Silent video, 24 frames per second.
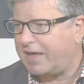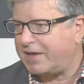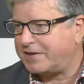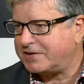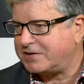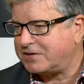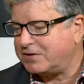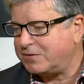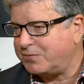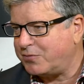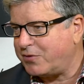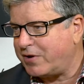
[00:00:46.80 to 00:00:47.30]
how
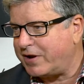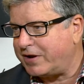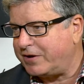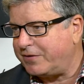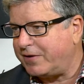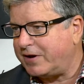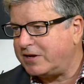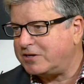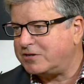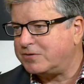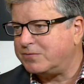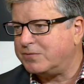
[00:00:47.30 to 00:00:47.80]

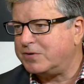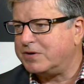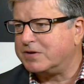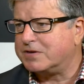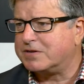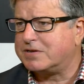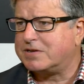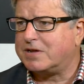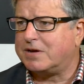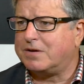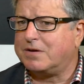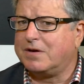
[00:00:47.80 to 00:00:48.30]
superannuation
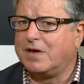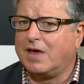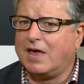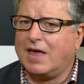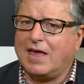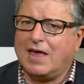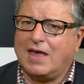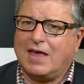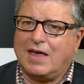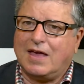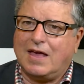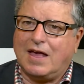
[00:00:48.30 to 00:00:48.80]
works. So
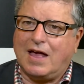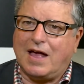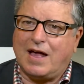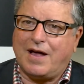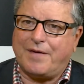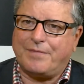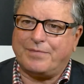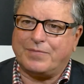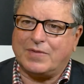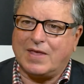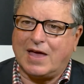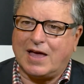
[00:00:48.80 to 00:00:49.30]

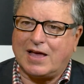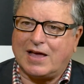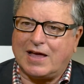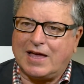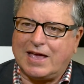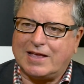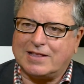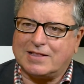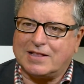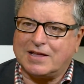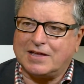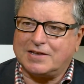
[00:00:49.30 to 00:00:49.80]
our
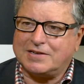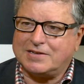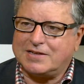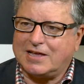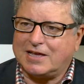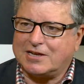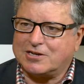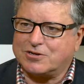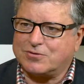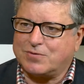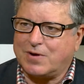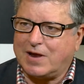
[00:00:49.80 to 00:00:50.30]
headline
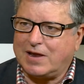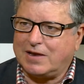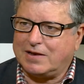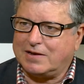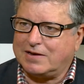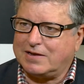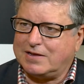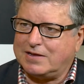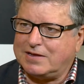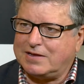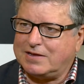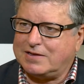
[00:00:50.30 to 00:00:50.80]
tax rate
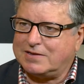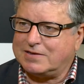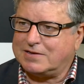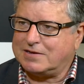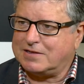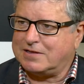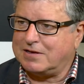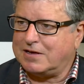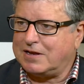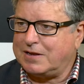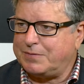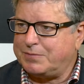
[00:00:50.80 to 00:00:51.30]
is
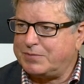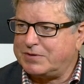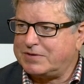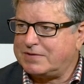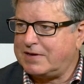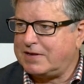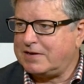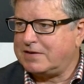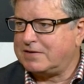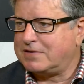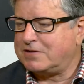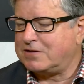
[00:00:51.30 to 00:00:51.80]

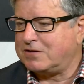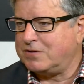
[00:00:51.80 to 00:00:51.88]
30%,